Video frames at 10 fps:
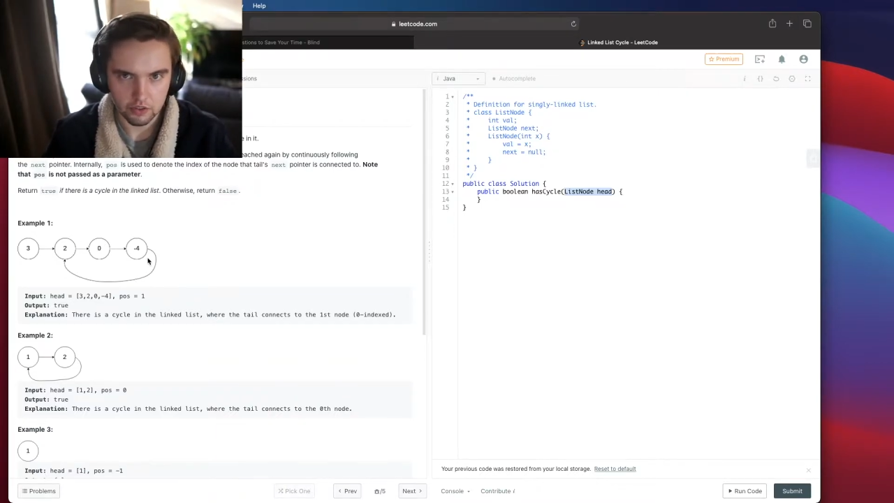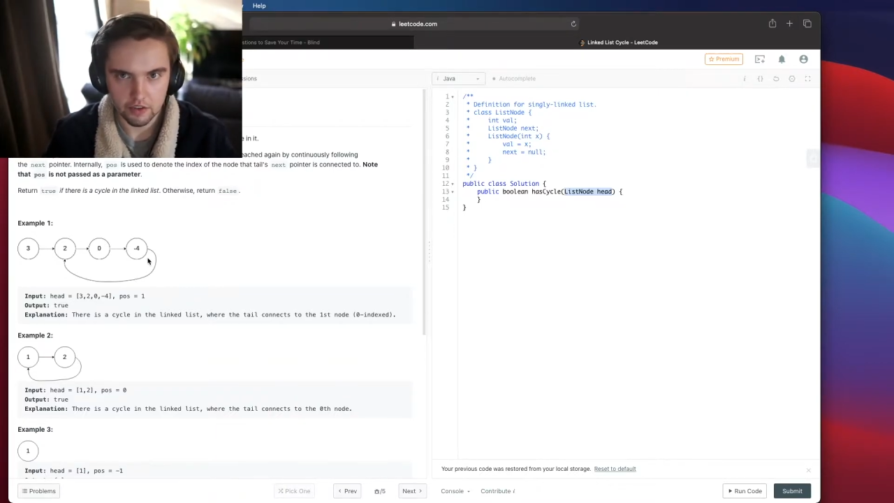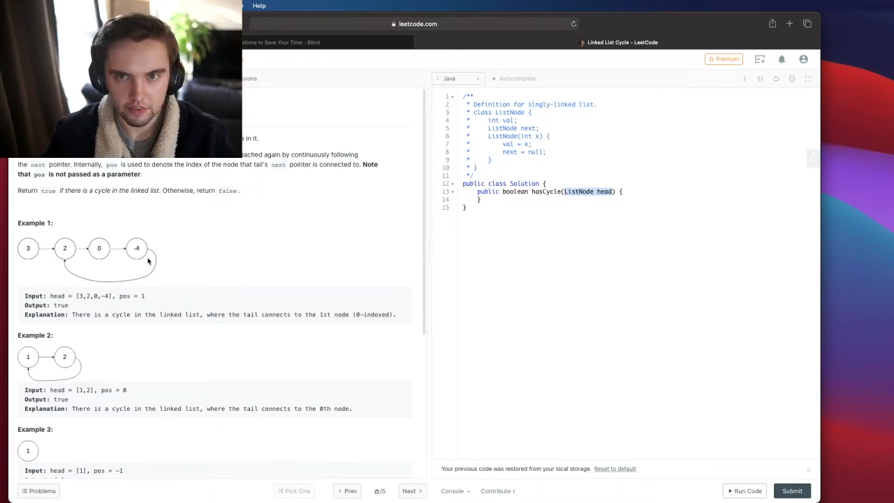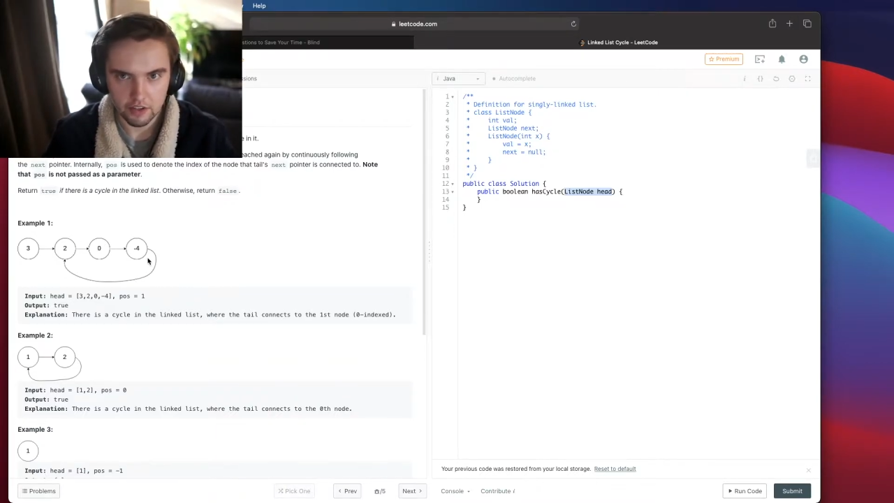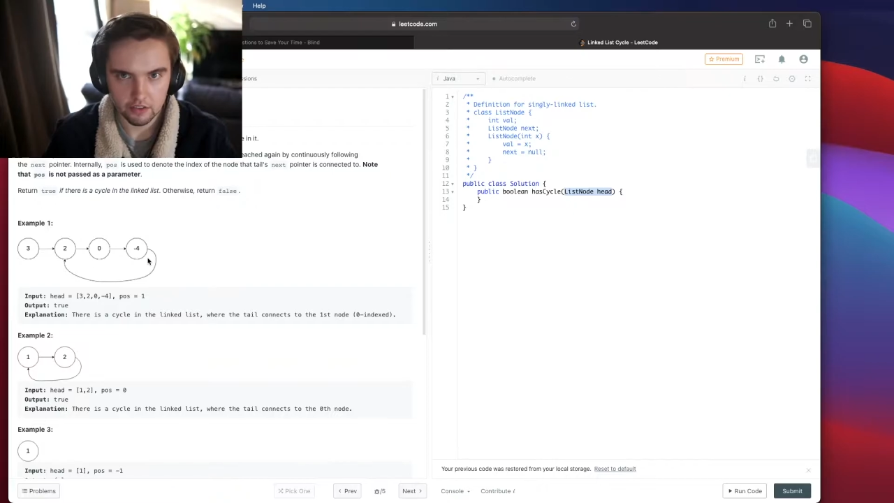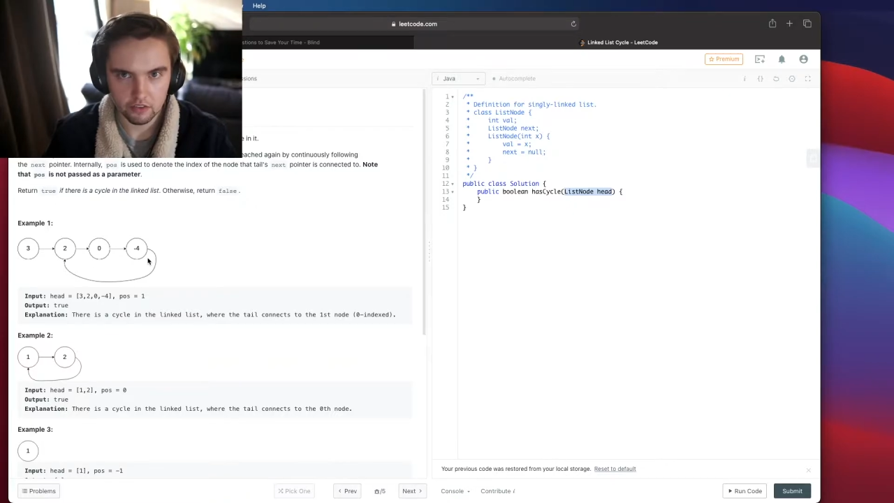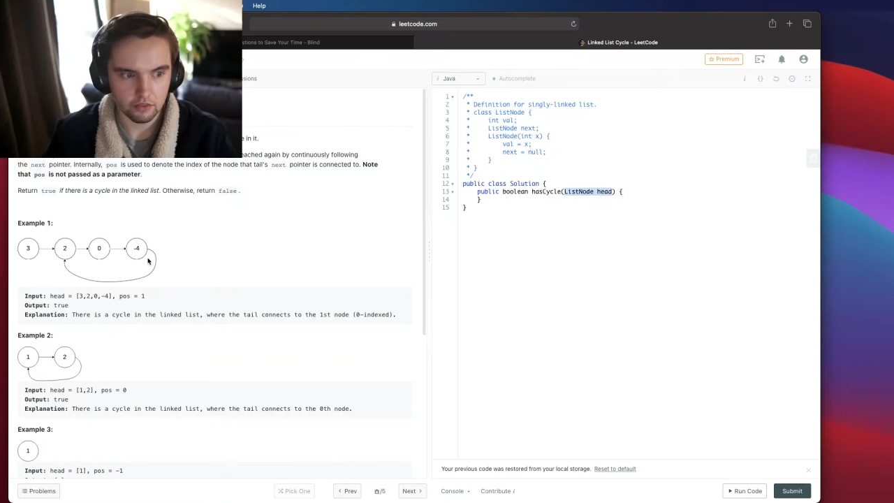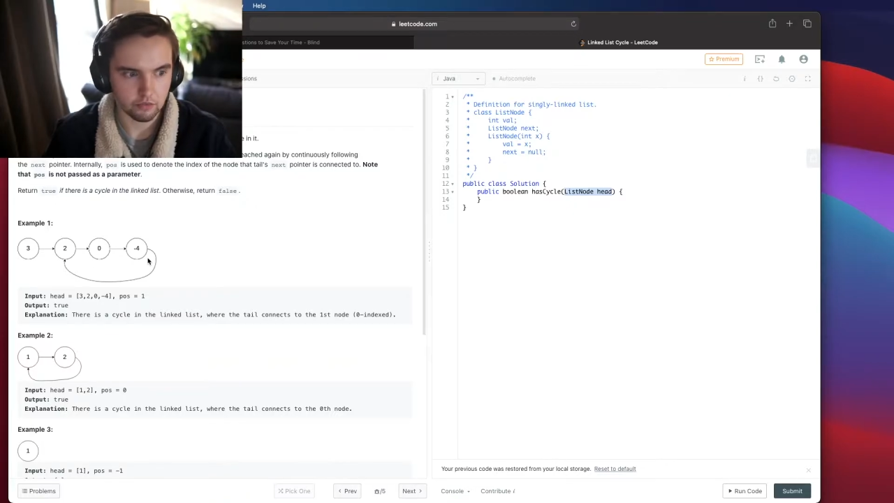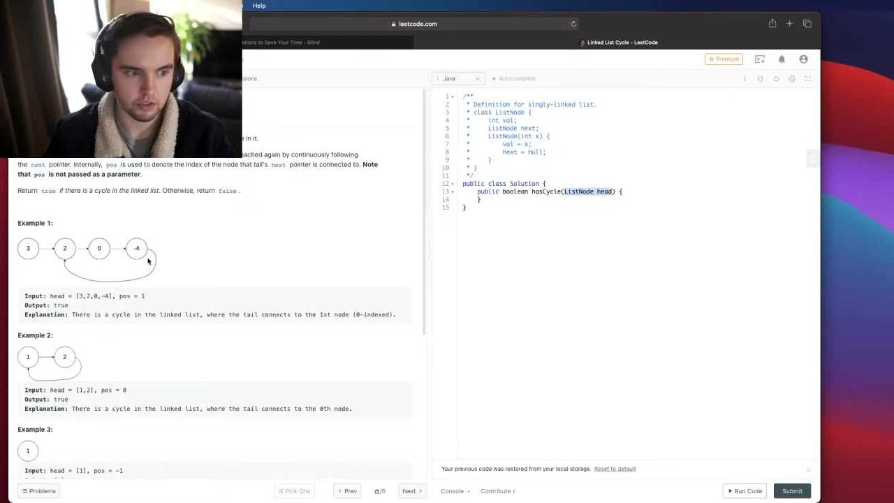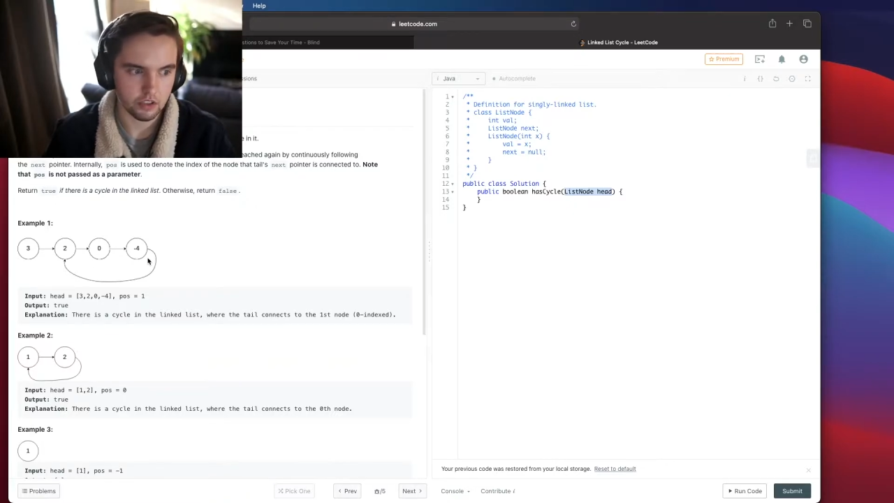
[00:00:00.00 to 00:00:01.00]
If it is,
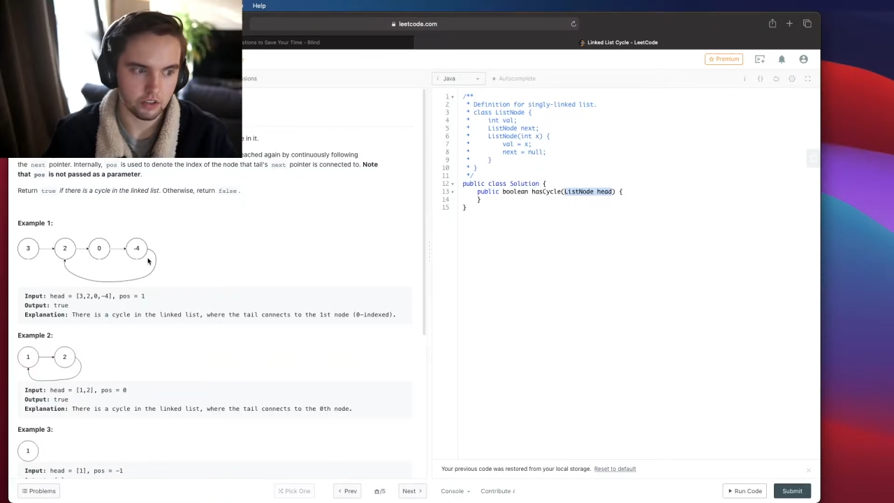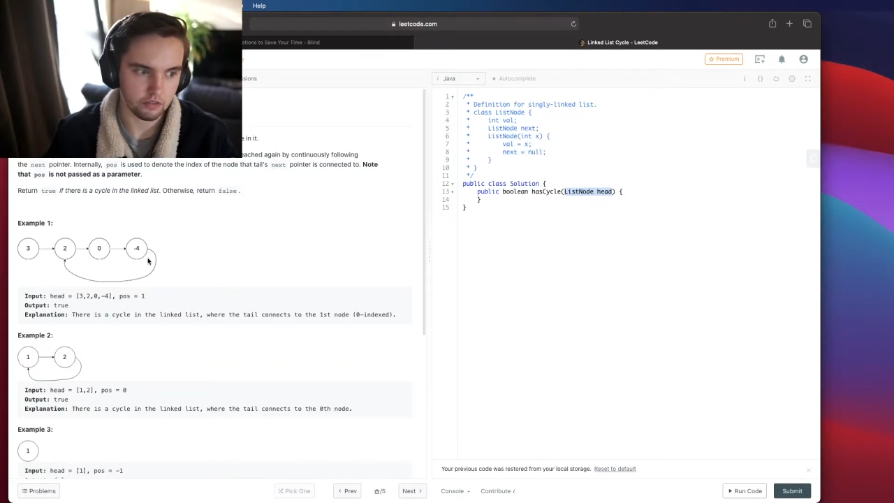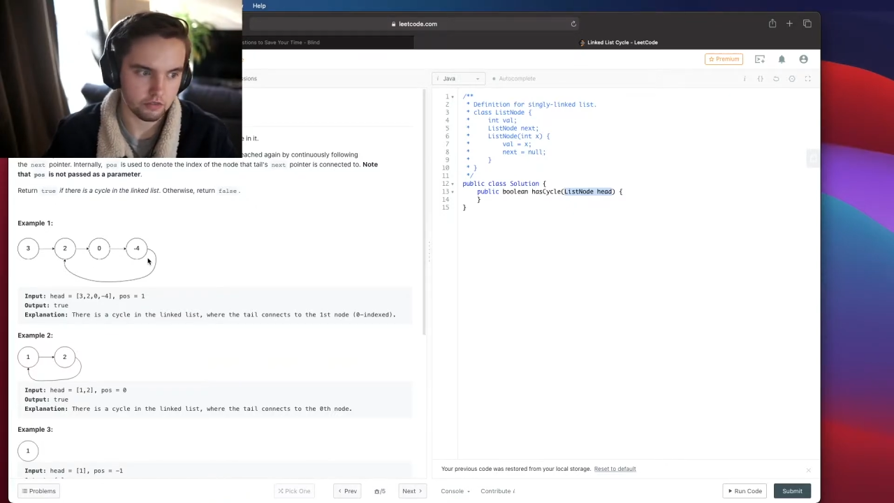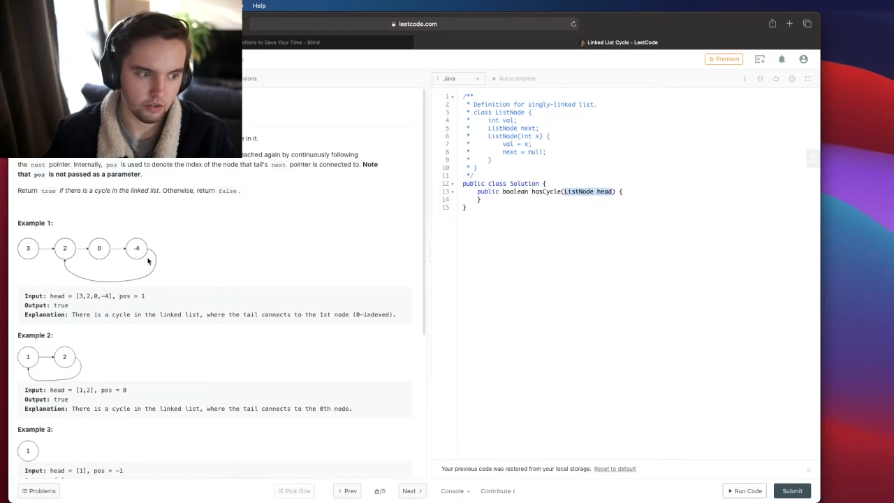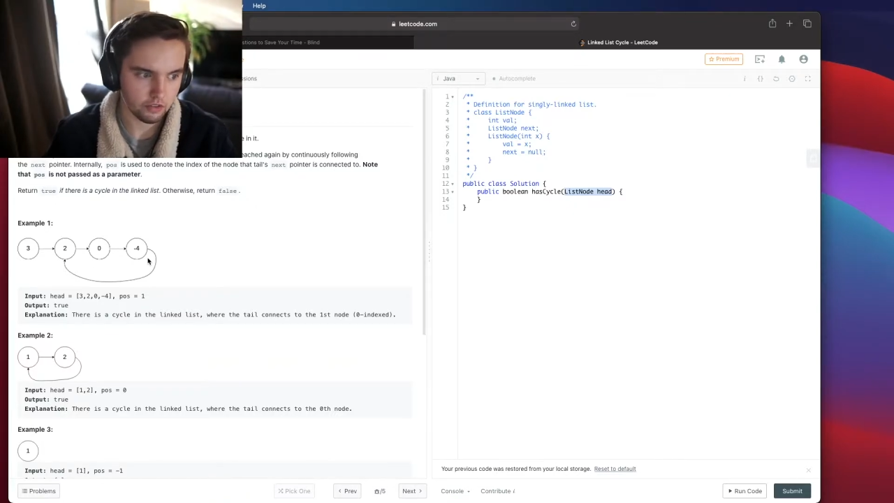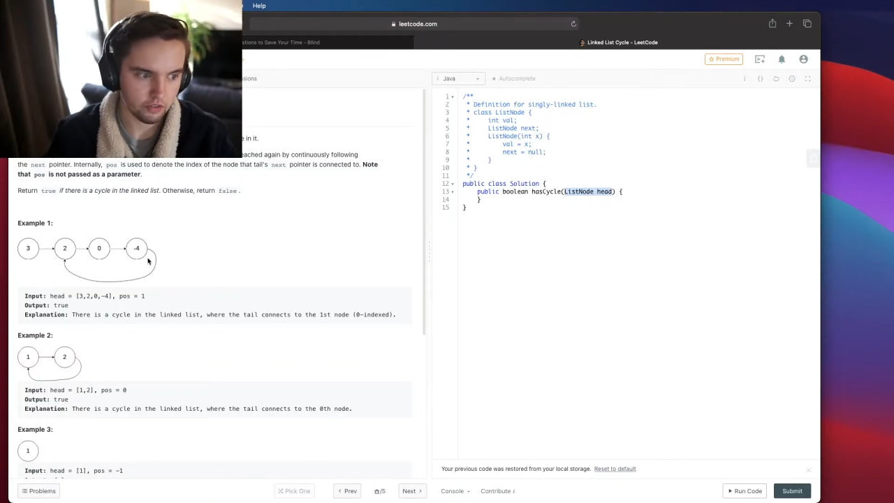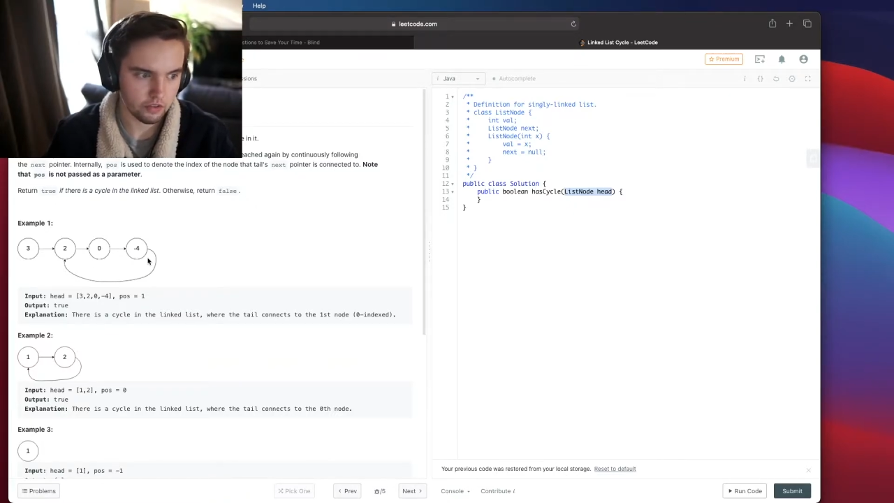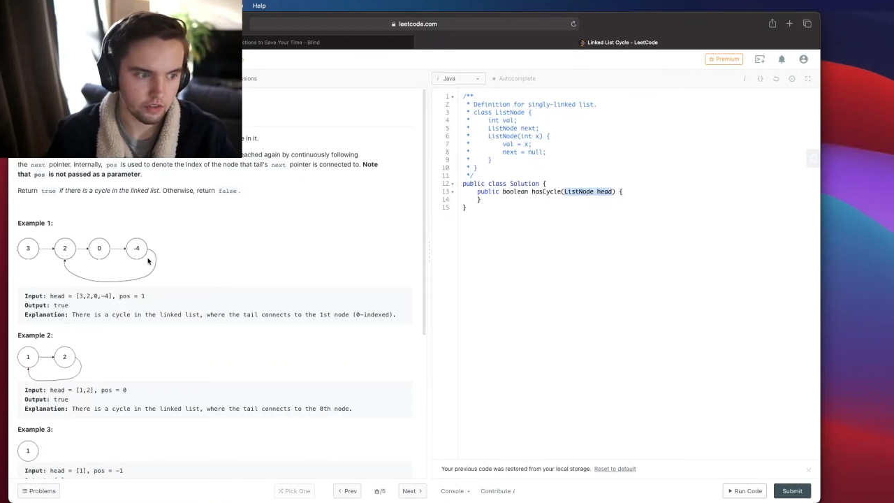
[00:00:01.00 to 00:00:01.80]
return false